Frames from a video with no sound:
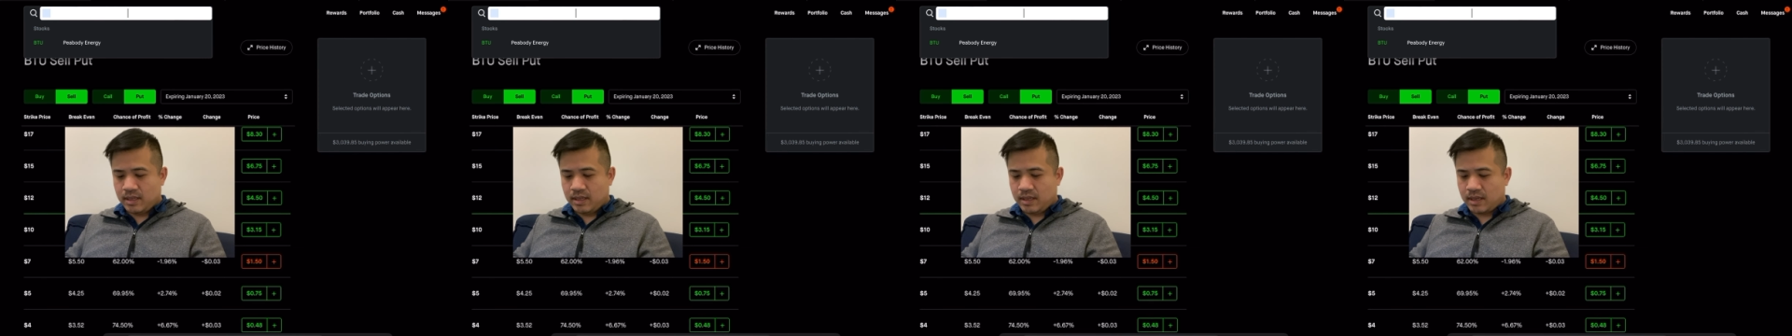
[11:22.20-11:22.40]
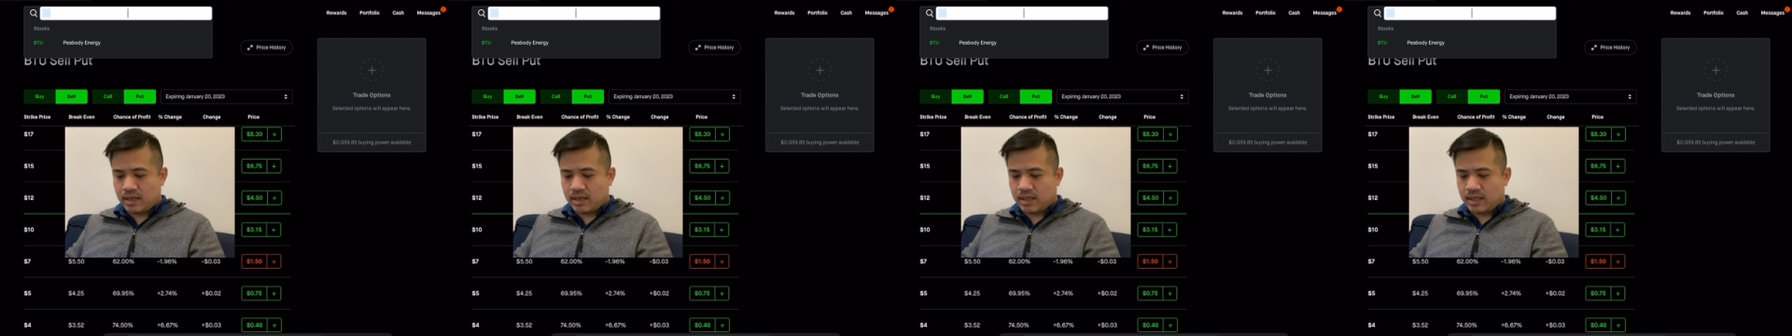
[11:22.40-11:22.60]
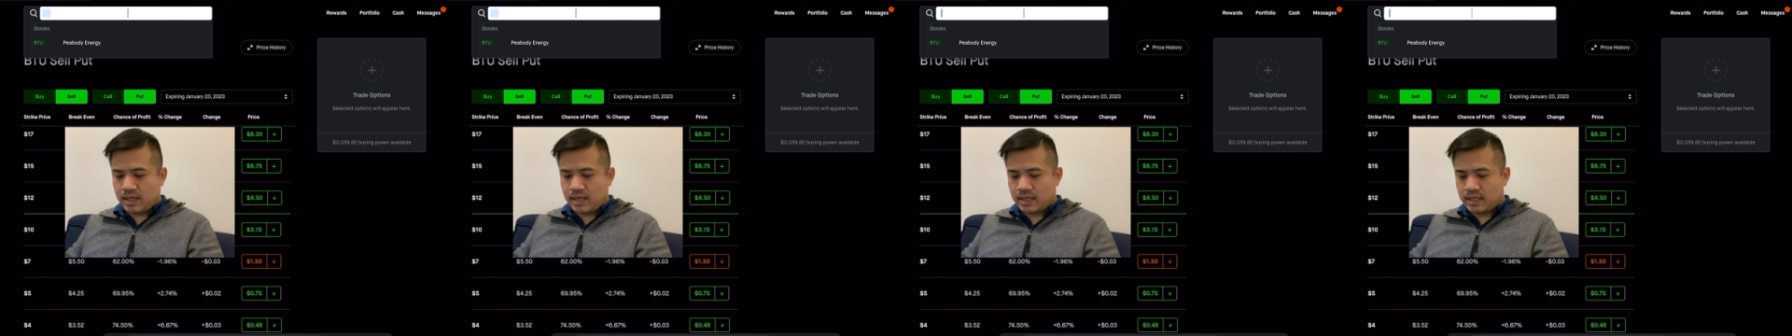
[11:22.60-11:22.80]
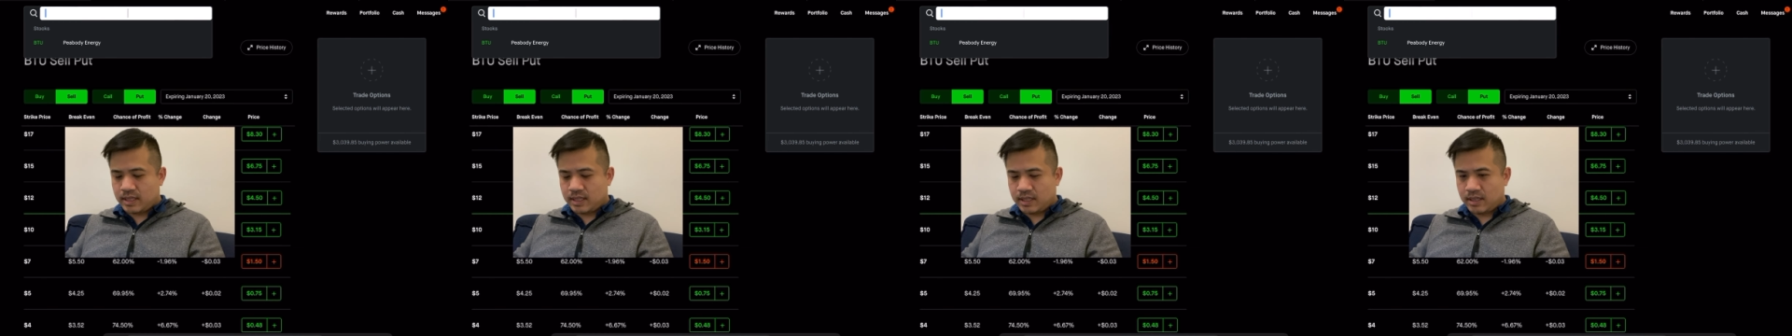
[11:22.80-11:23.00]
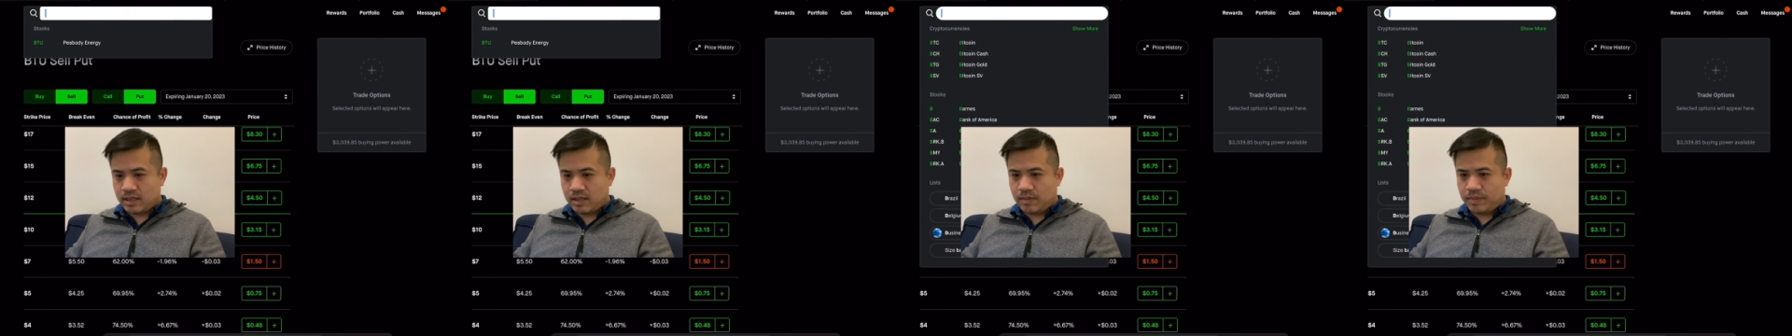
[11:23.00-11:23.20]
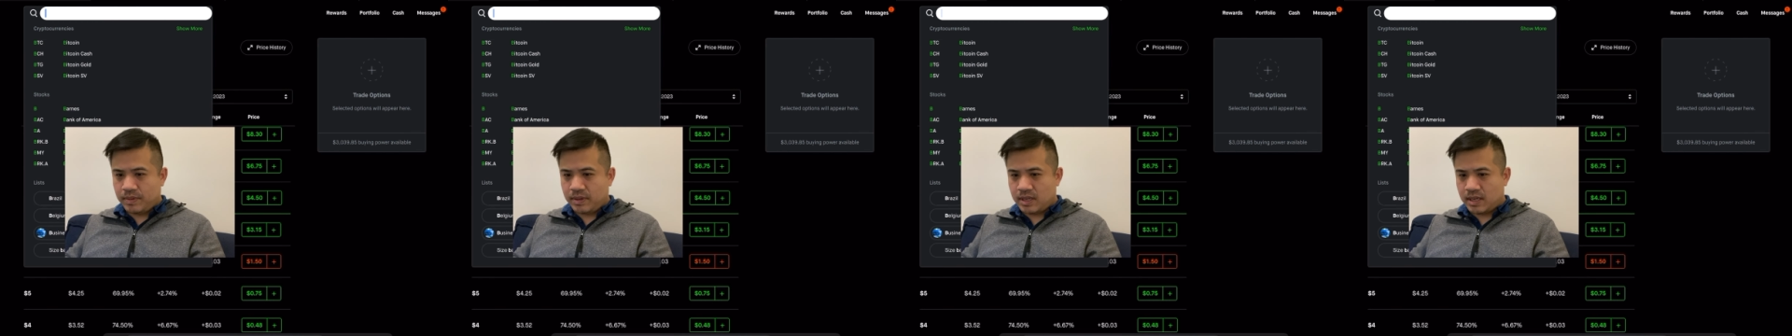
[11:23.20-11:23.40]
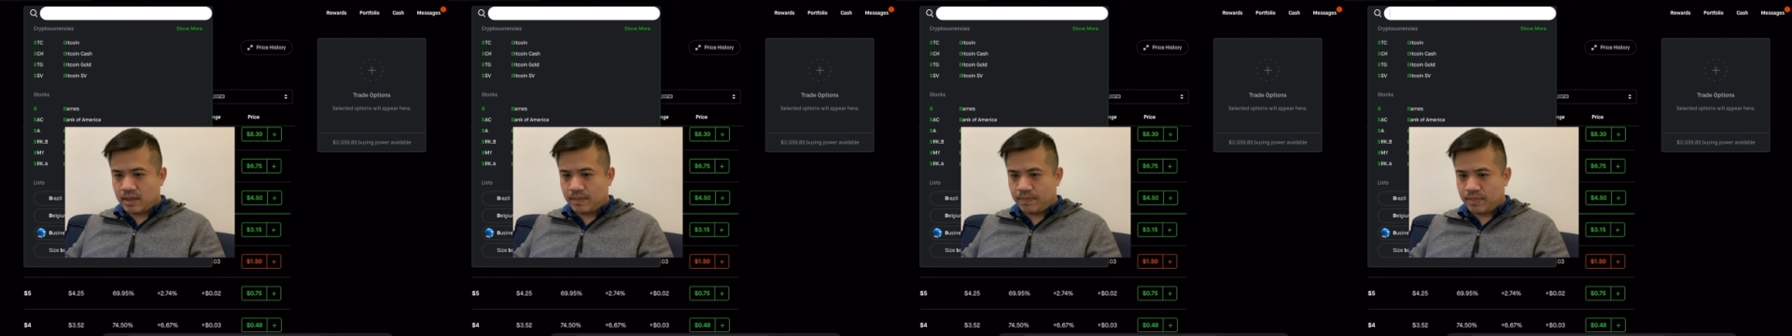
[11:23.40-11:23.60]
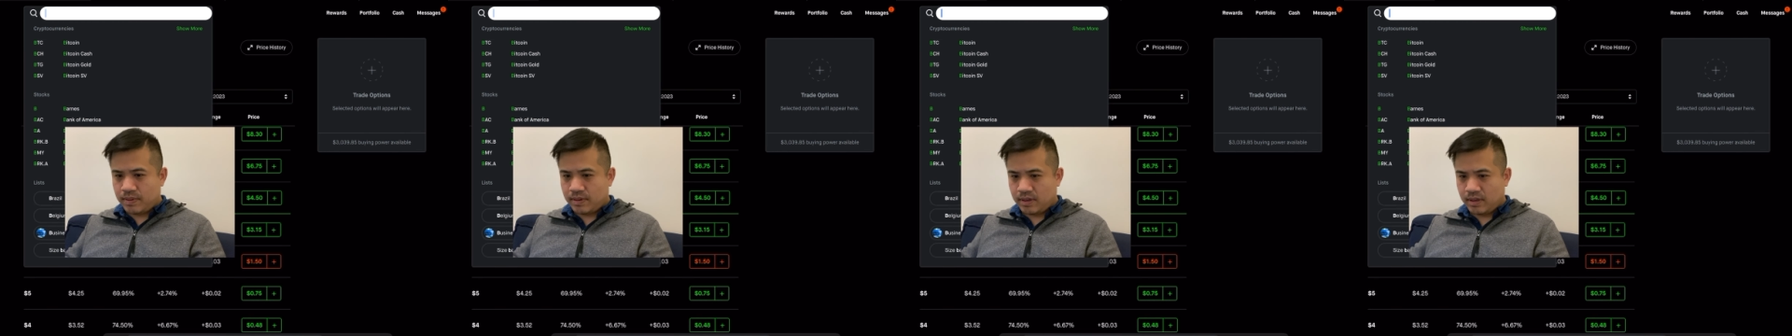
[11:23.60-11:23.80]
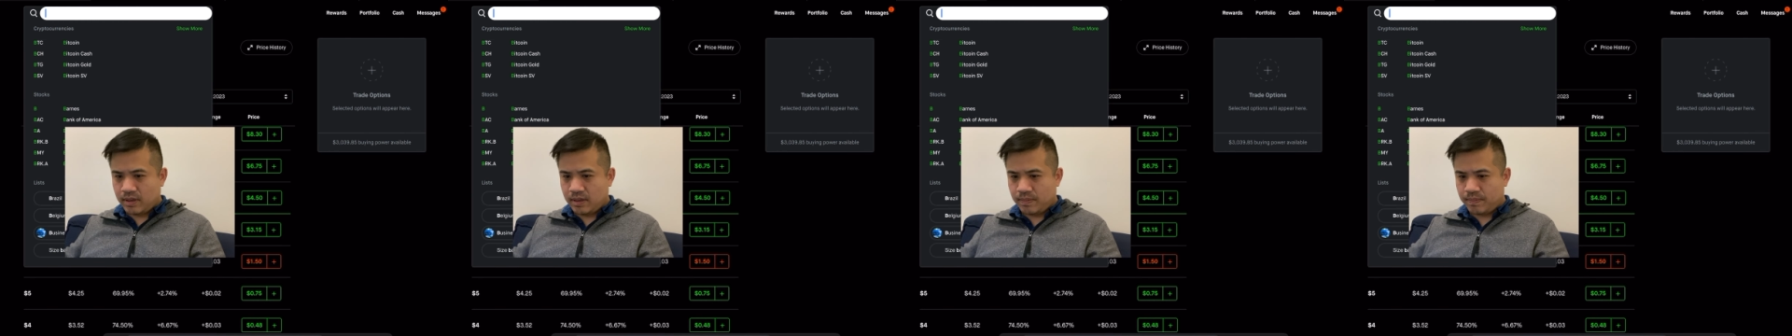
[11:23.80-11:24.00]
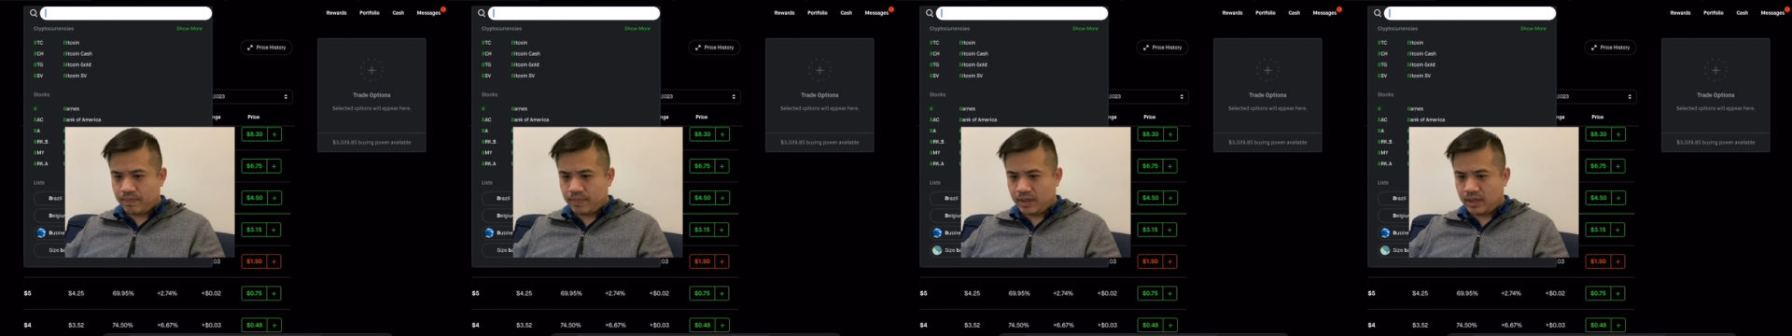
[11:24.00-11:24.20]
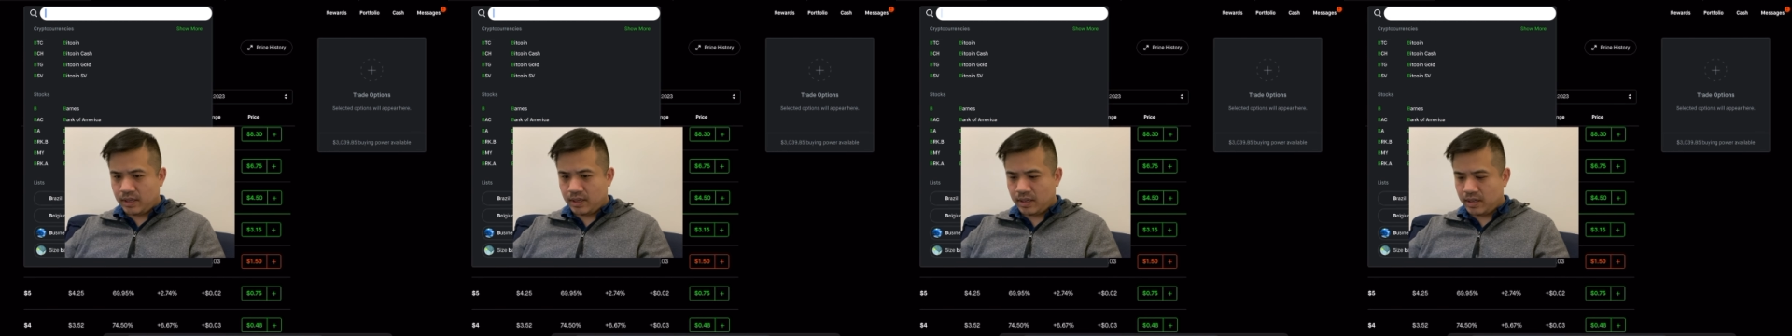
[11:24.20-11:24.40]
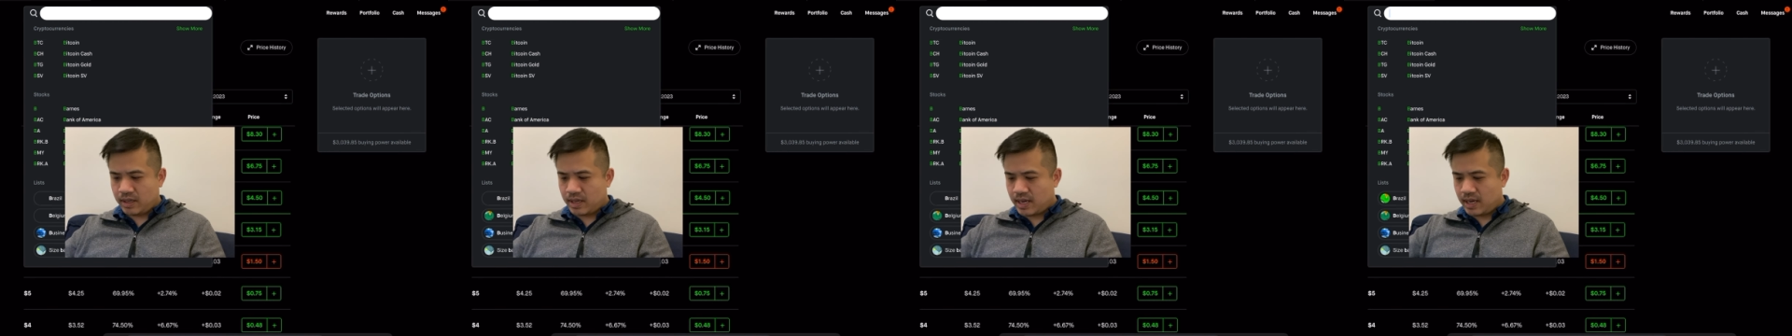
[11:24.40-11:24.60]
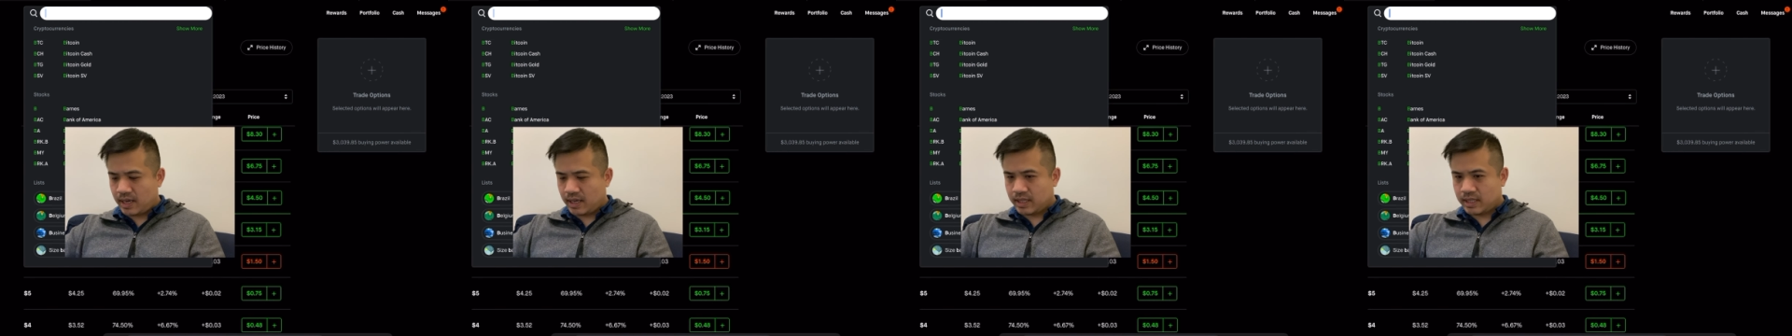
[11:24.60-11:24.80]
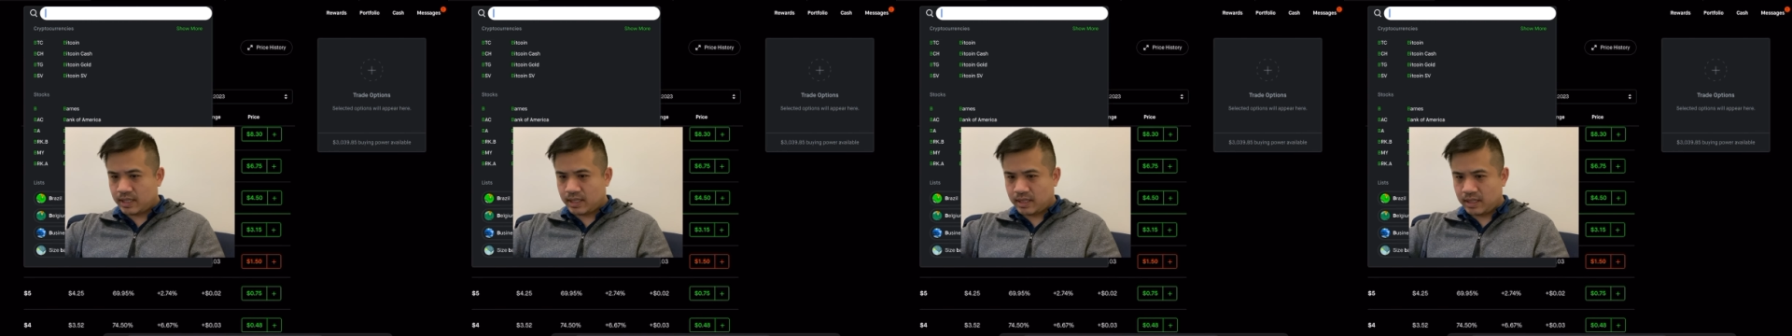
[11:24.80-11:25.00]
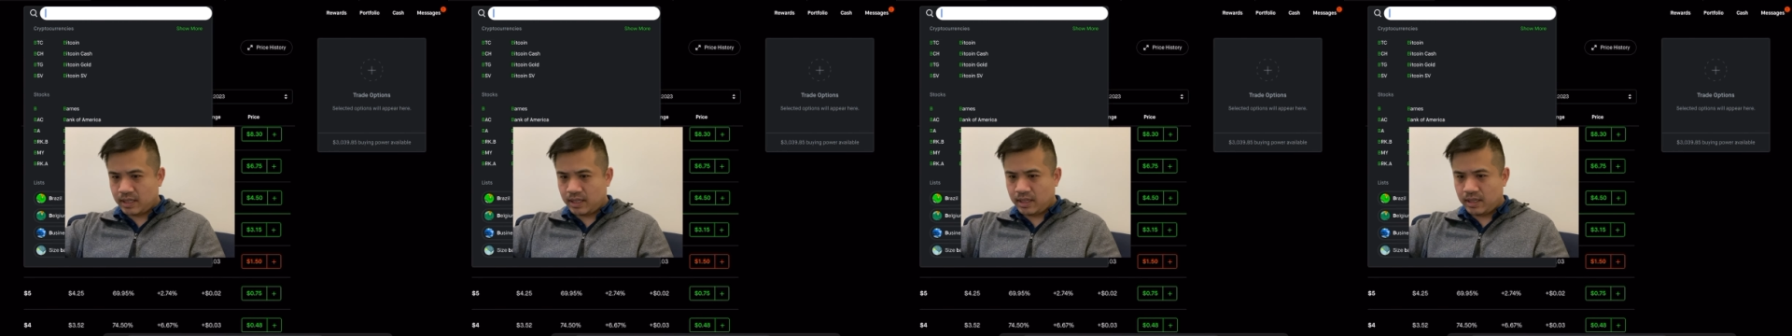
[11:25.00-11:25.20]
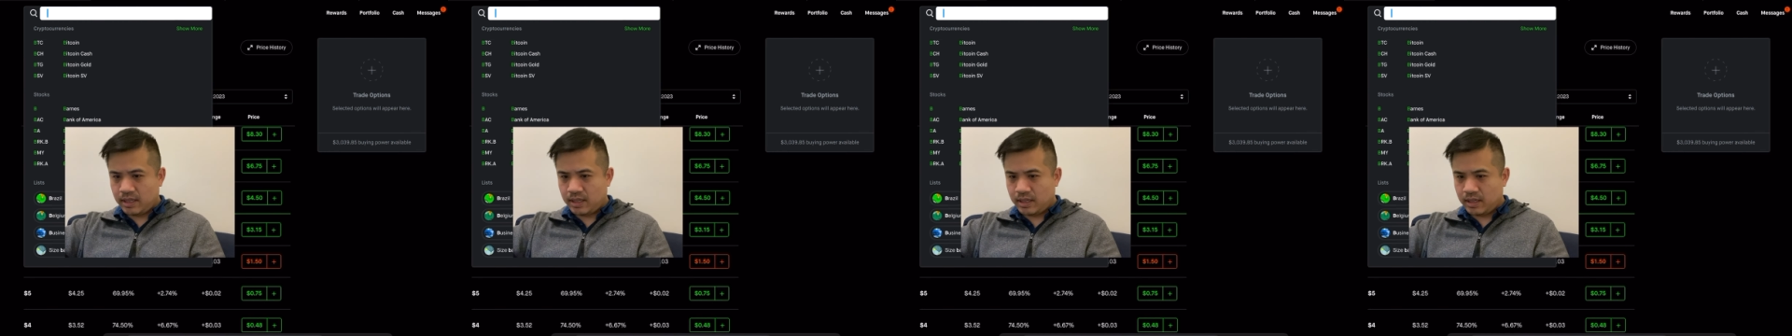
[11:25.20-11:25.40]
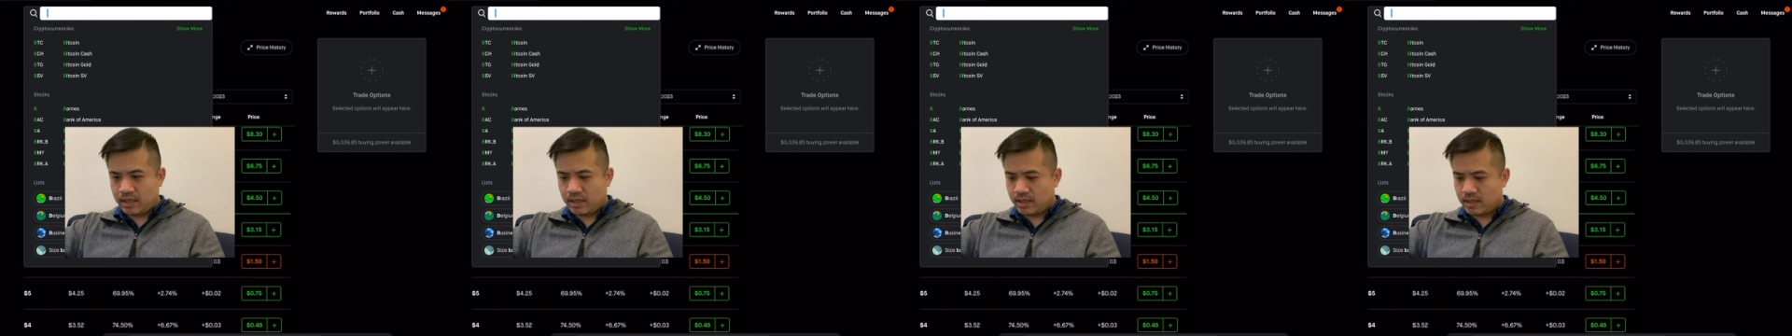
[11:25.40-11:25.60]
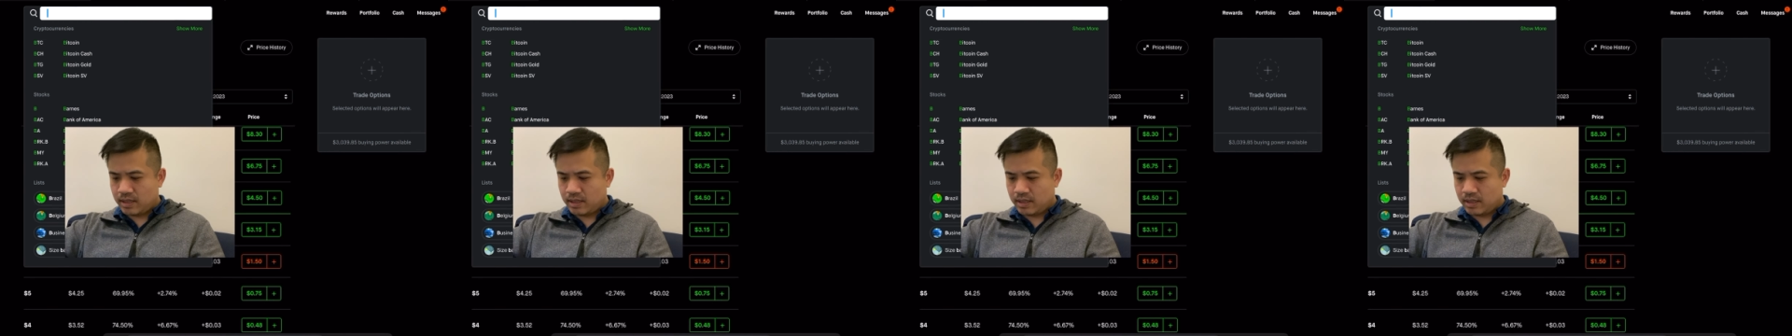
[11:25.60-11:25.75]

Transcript: and let's open up BXC.